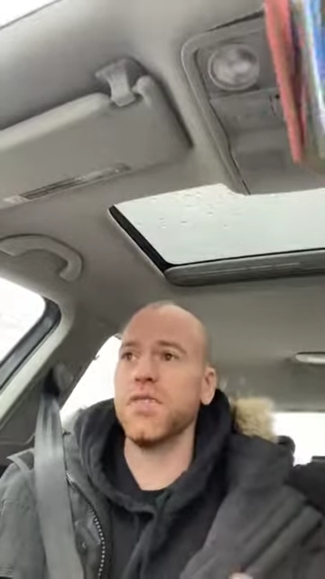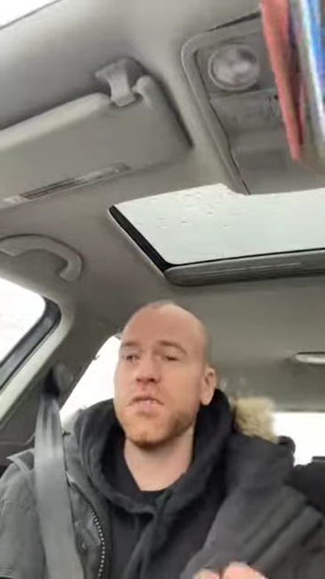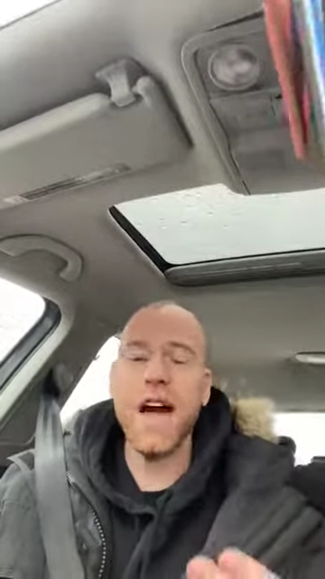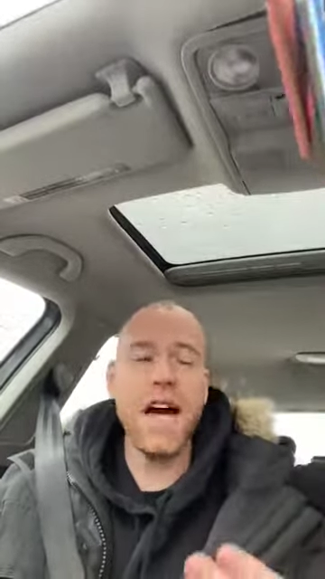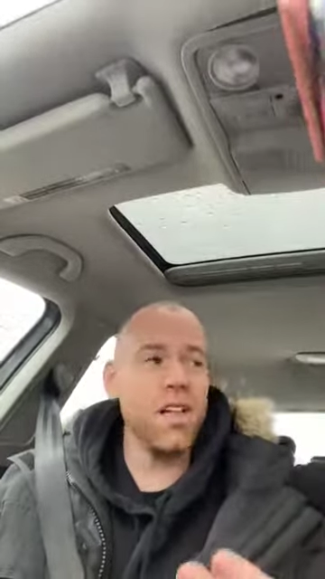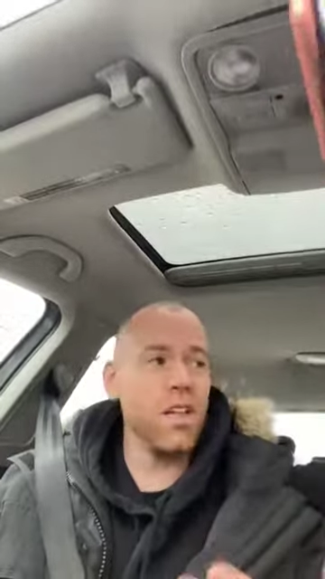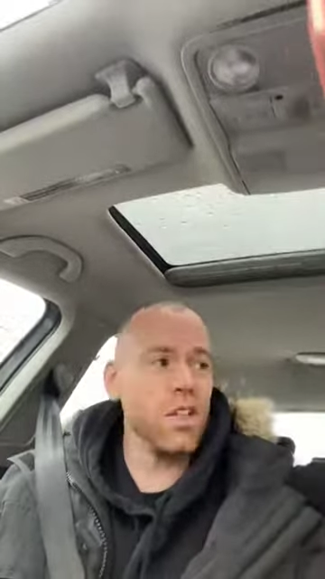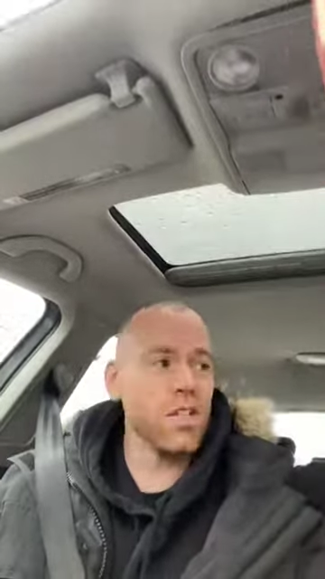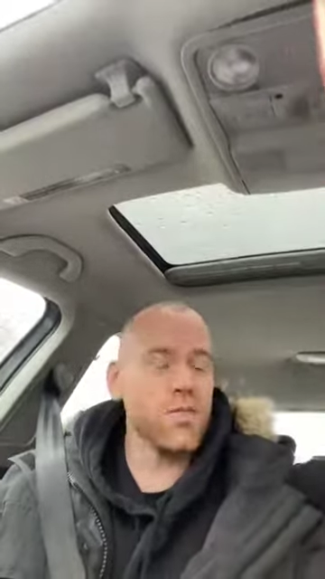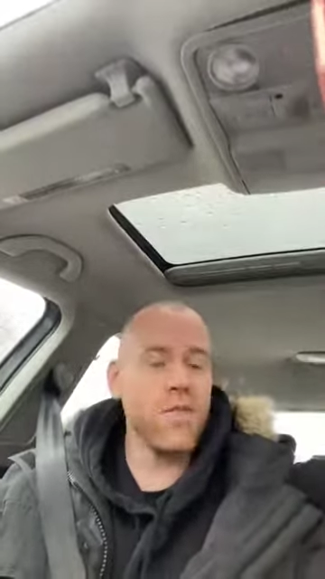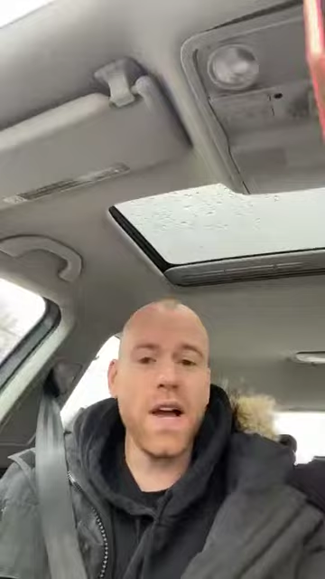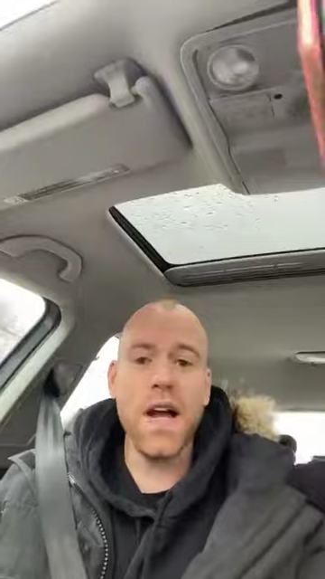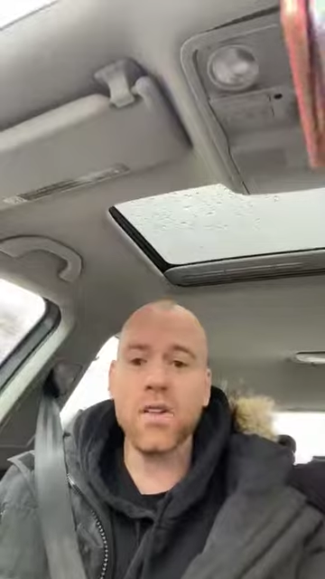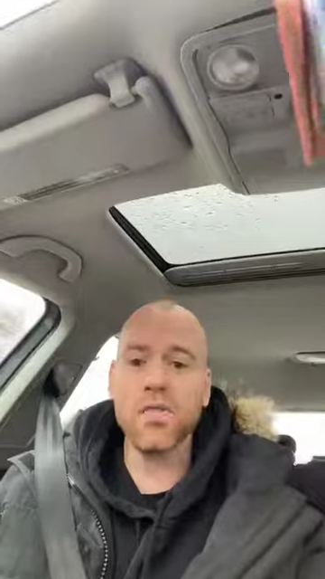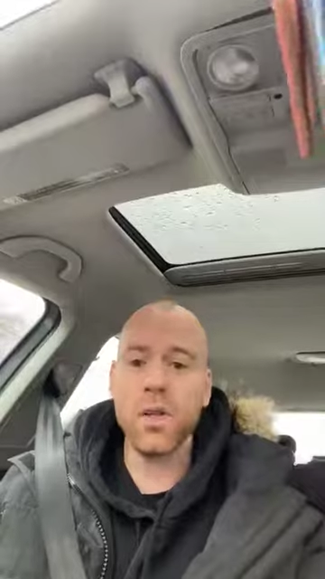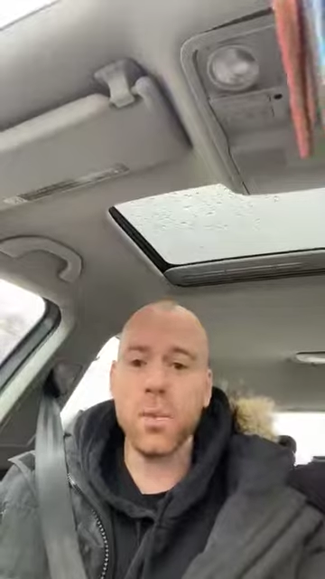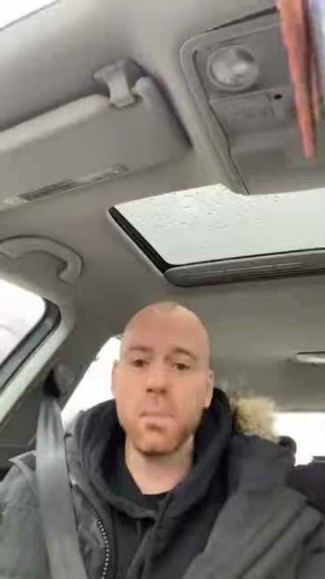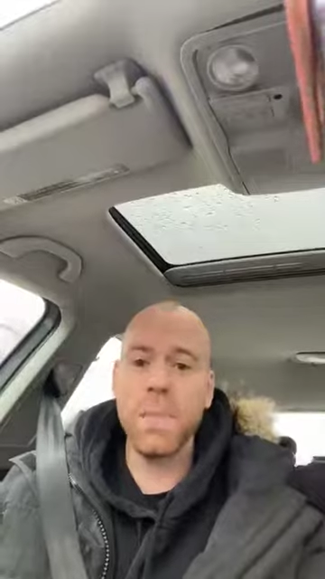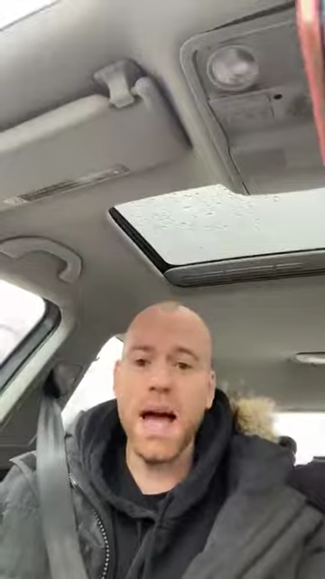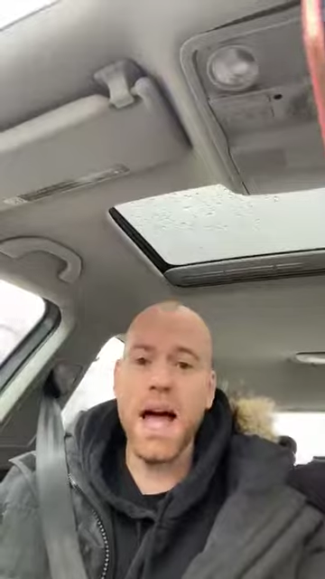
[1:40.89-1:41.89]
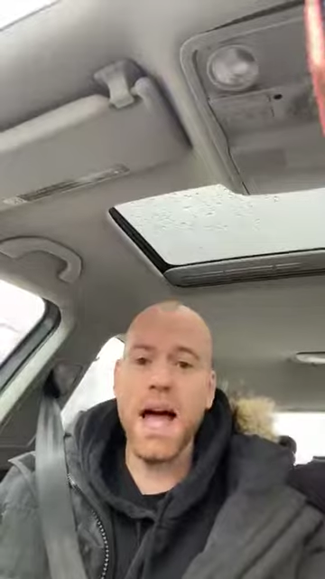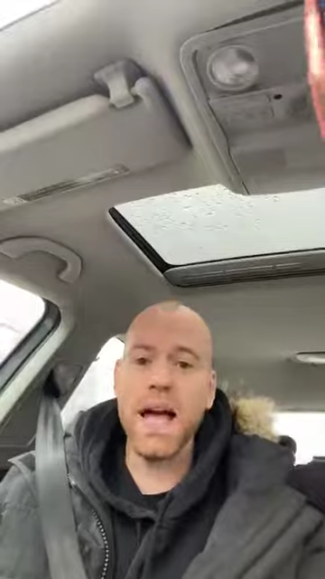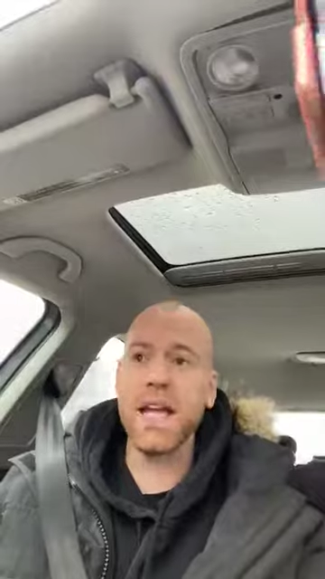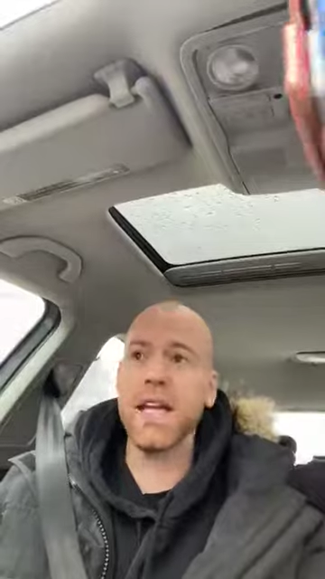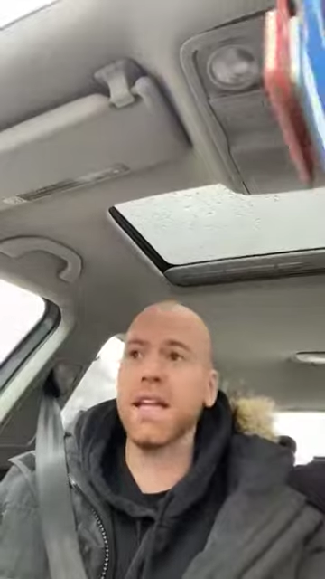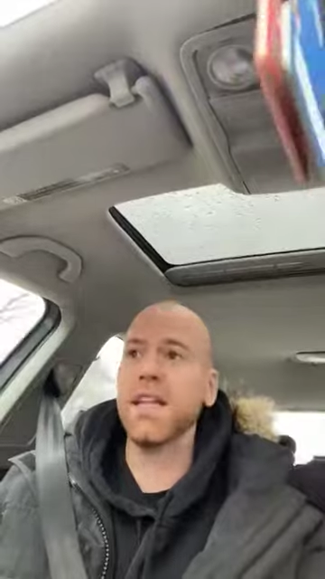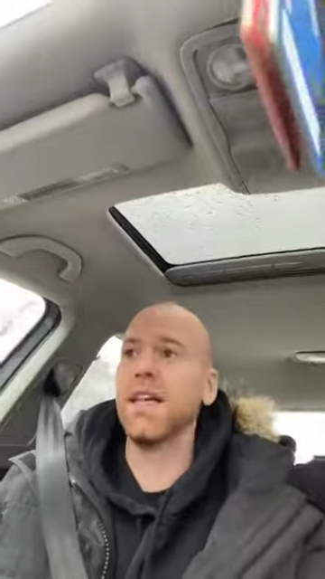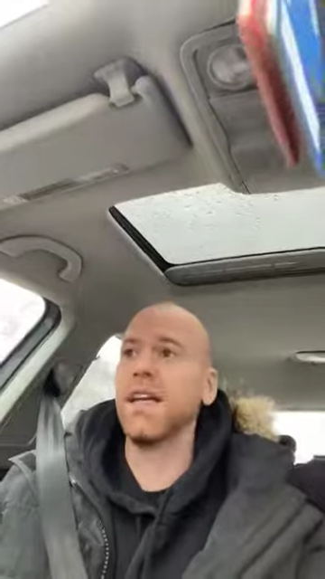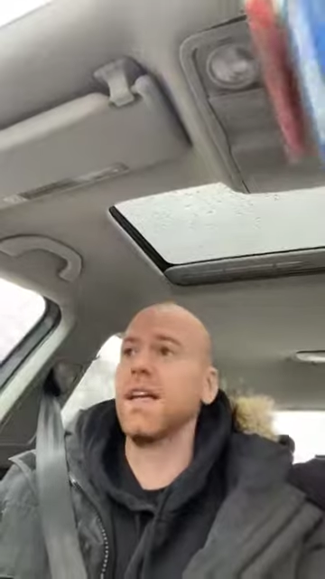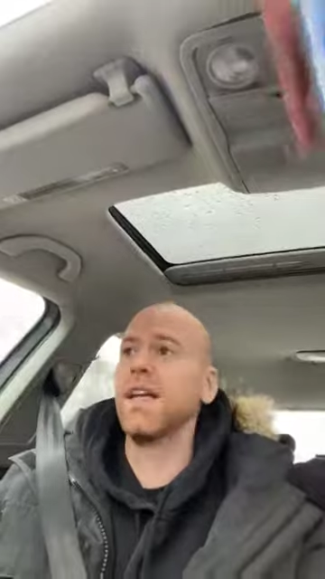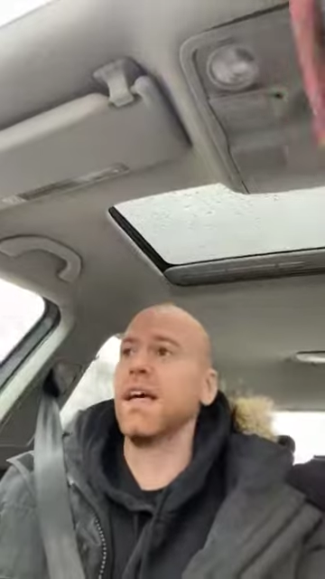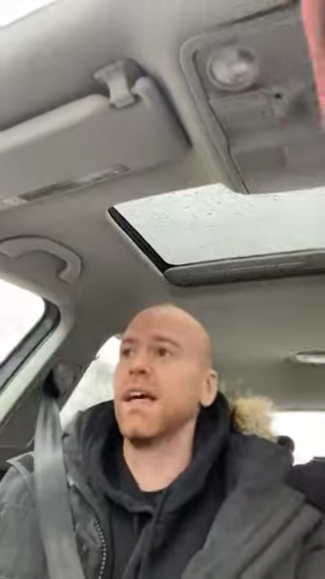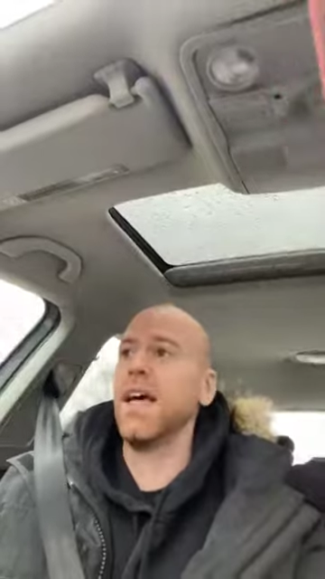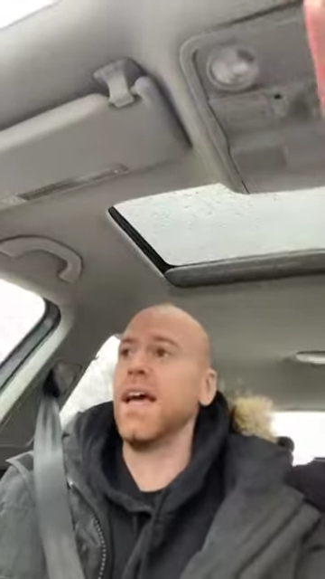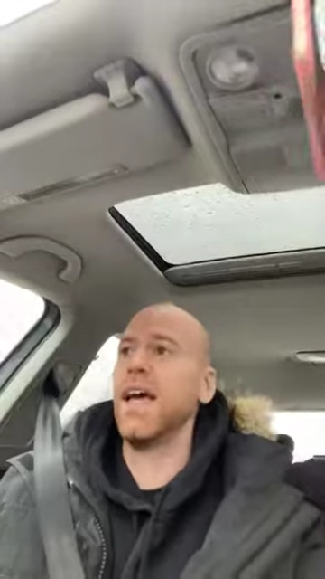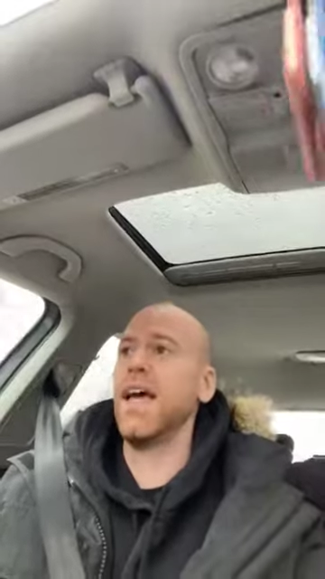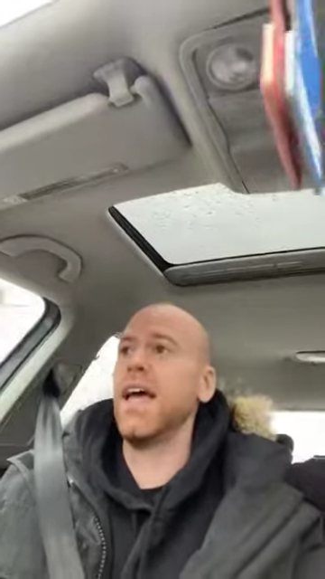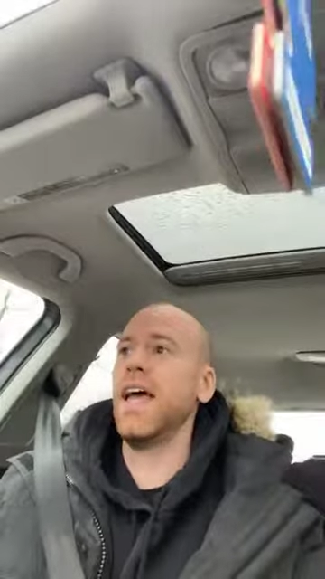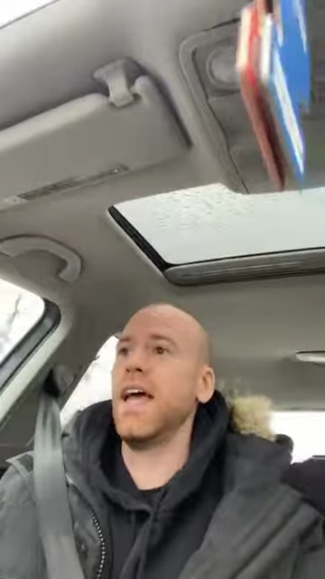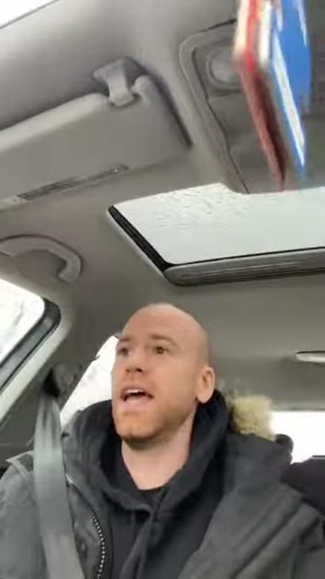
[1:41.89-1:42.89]
Fat Loss Files are back,
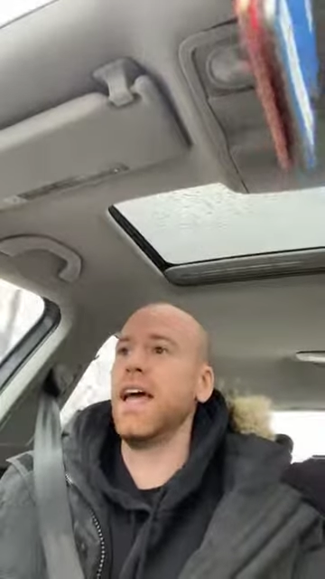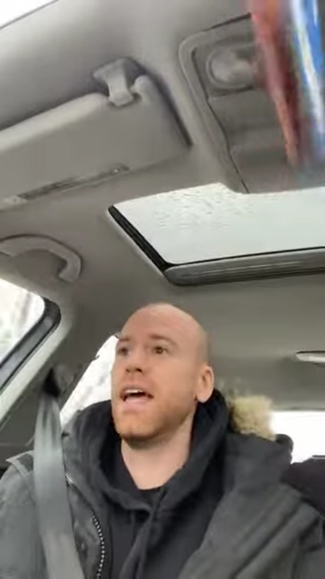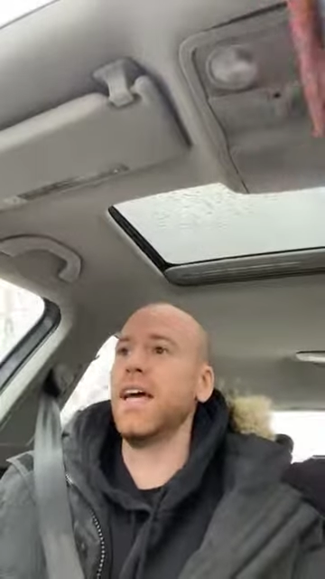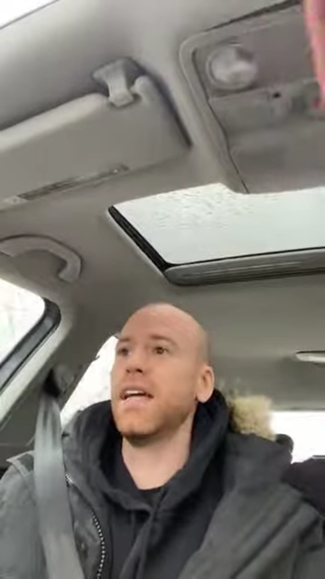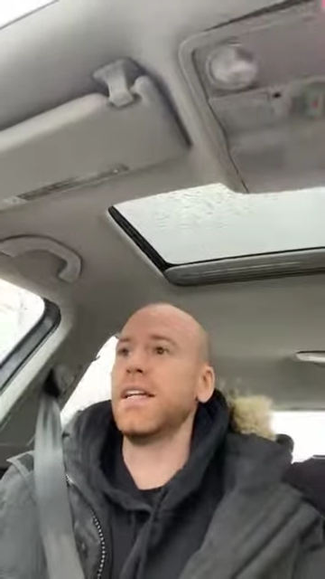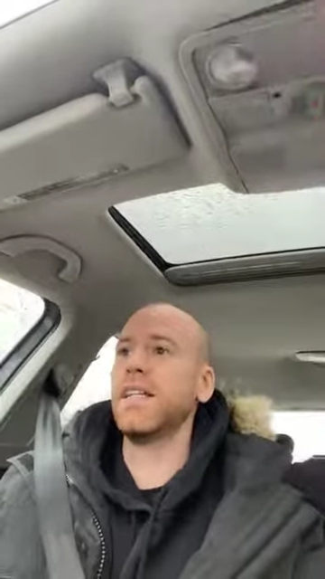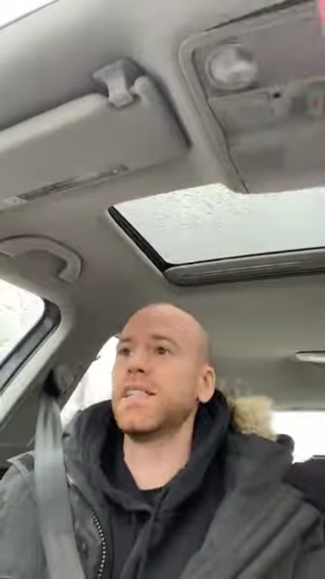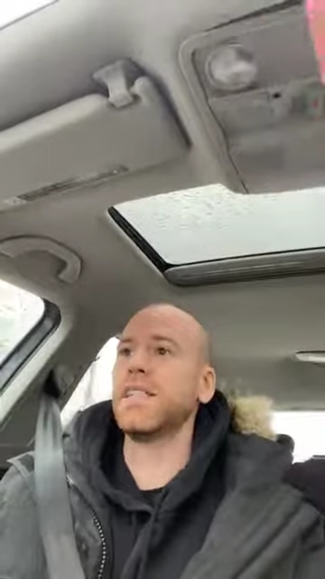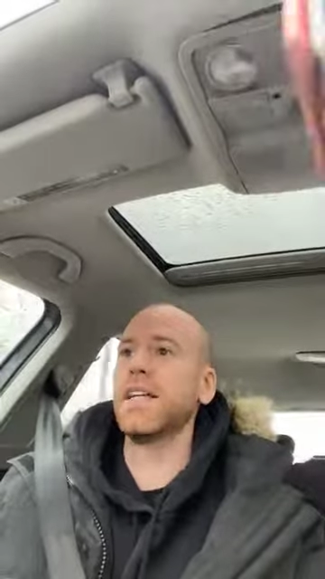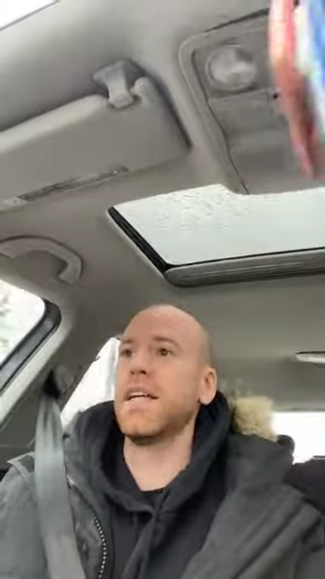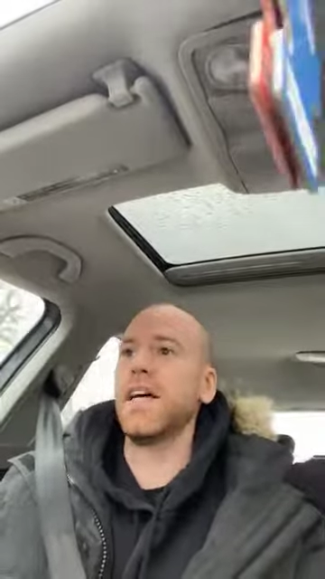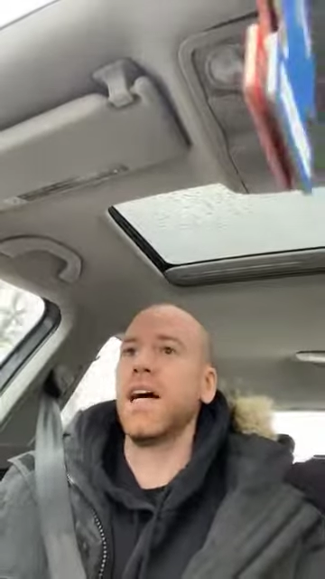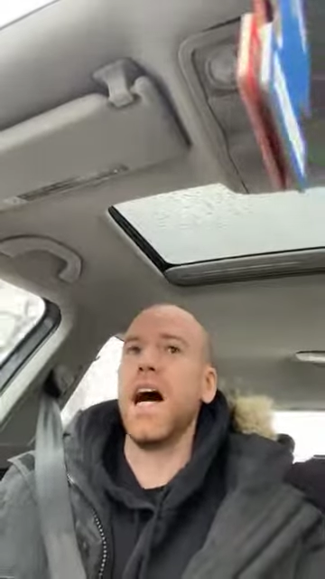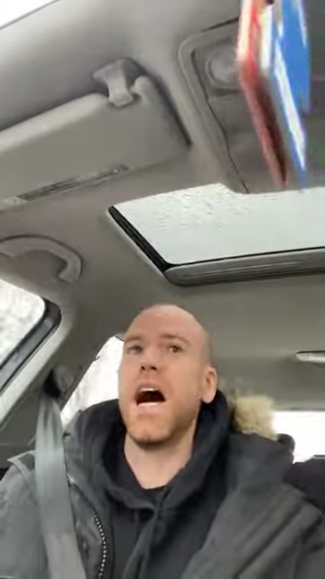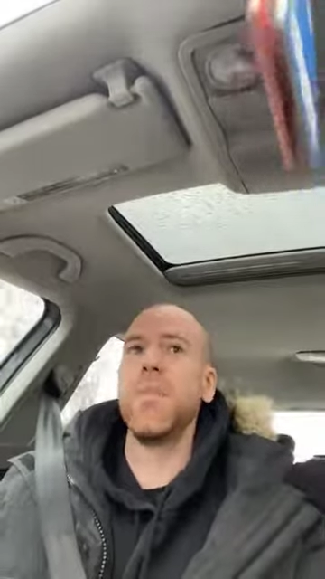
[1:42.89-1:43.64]
and